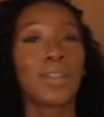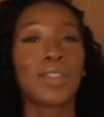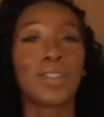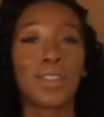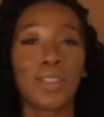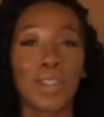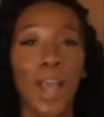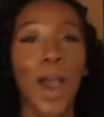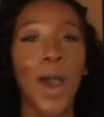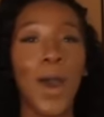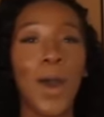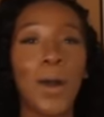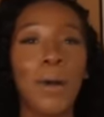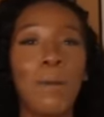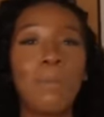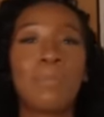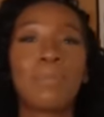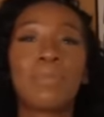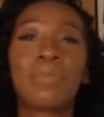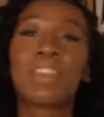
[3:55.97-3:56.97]

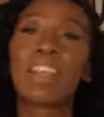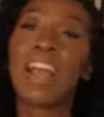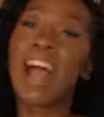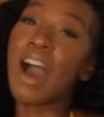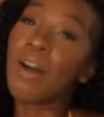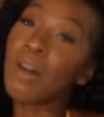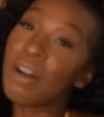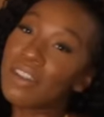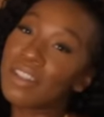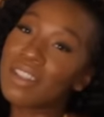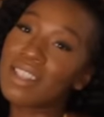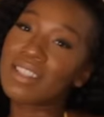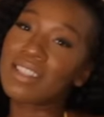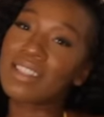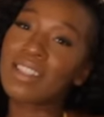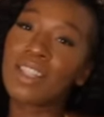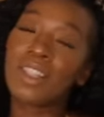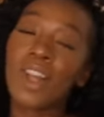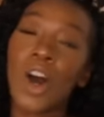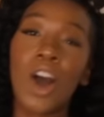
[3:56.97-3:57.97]
So, however, this
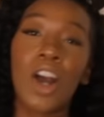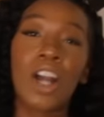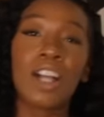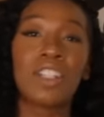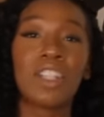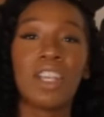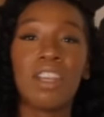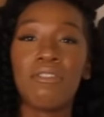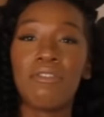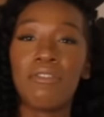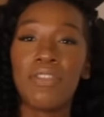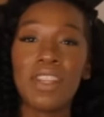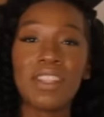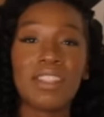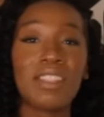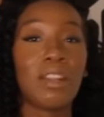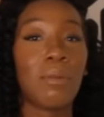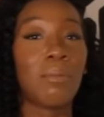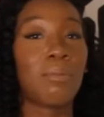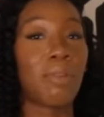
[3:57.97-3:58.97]
is a large. It
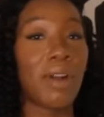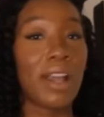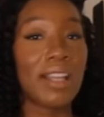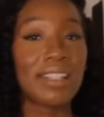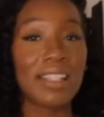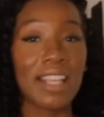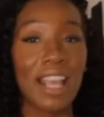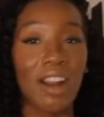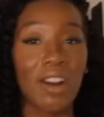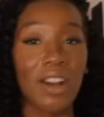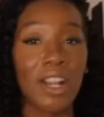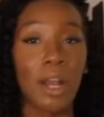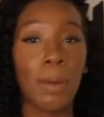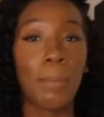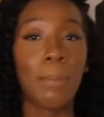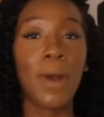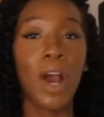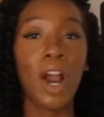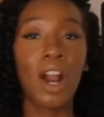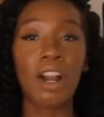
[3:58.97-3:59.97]
fits the breast
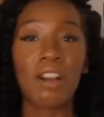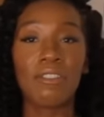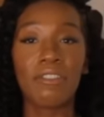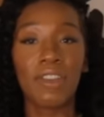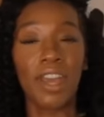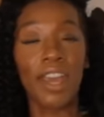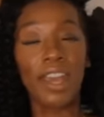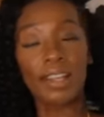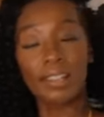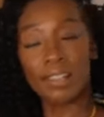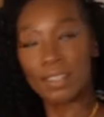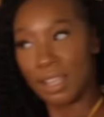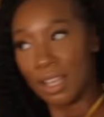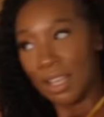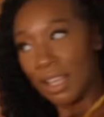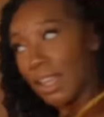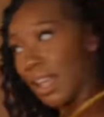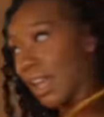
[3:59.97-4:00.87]
area perfect.